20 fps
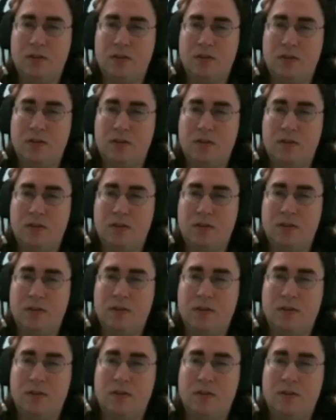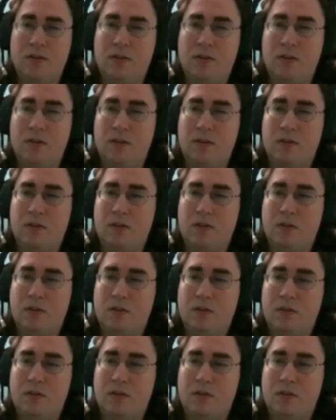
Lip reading: Nothing is said.